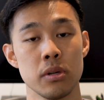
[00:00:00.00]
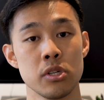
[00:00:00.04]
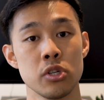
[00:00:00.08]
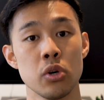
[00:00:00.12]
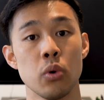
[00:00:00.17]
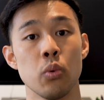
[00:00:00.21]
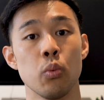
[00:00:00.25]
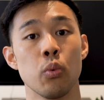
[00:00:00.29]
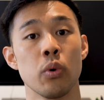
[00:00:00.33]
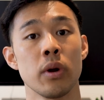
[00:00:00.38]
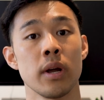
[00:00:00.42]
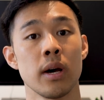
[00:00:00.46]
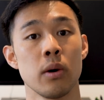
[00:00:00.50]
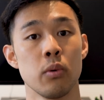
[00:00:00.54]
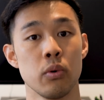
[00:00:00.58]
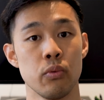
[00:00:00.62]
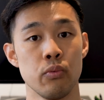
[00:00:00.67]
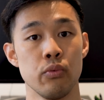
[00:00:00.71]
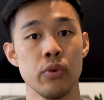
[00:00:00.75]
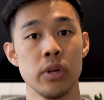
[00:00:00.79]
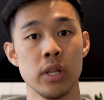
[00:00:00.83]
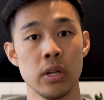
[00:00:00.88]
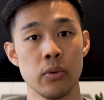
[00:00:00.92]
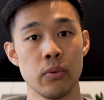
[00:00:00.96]
So what I
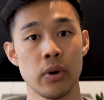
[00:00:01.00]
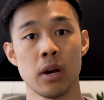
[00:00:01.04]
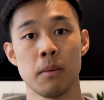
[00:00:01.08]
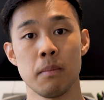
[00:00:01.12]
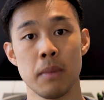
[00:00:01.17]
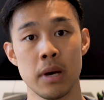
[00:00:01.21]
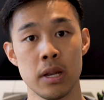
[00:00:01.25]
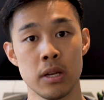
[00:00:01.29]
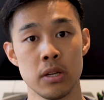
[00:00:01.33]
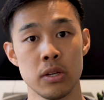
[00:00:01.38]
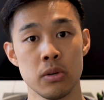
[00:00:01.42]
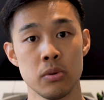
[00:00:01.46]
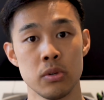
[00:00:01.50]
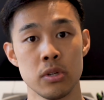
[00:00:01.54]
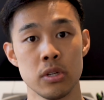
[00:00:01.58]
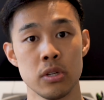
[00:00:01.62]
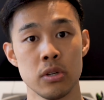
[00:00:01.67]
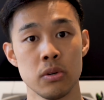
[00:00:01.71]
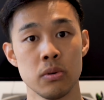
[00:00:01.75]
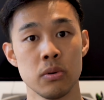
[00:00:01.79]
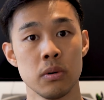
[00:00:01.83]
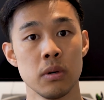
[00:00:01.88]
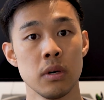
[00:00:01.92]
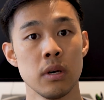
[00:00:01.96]
would really recommend you to
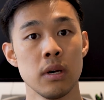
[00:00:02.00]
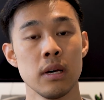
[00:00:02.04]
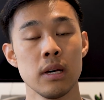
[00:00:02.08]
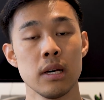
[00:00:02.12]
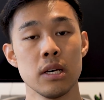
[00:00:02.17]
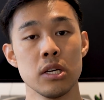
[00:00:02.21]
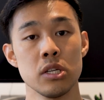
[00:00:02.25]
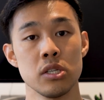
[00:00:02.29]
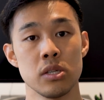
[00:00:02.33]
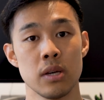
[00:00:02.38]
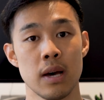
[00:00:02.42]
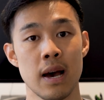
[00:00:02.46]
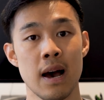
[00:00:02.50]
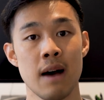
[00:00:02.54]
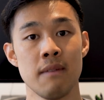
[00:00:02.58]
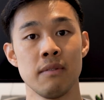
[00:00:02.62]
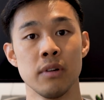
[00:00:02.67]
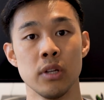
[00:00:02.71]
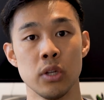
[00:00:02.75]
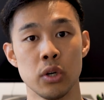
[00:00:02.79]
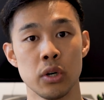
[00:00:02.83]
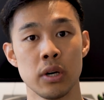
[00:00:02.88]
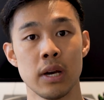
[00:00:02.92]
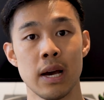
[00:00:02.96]
do is to have a
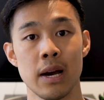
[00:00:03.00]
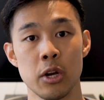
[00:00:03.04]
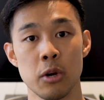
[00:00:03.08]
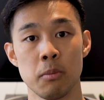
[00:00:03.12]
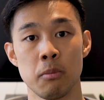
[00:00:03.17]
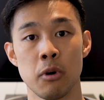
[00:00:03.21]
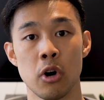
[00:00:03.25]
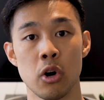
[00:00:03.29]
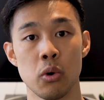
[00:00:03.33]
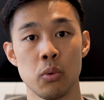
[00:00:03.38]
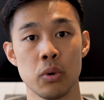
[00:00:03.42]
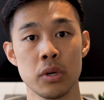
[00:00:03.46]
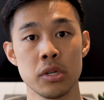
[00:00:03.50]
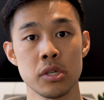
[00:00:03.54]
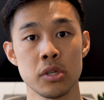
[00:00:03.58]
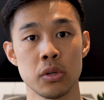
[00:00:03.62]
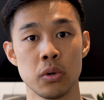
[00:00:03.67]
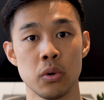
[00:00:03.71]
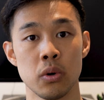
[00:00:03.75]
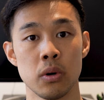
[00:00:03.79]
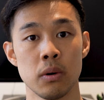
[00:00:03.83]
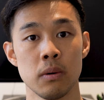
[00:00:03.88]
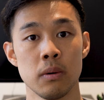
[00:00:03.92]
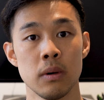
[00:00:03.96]
look at your part one
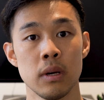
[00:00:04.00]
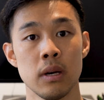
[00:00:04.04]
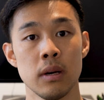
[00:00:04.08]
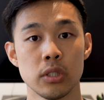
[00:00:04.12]
score,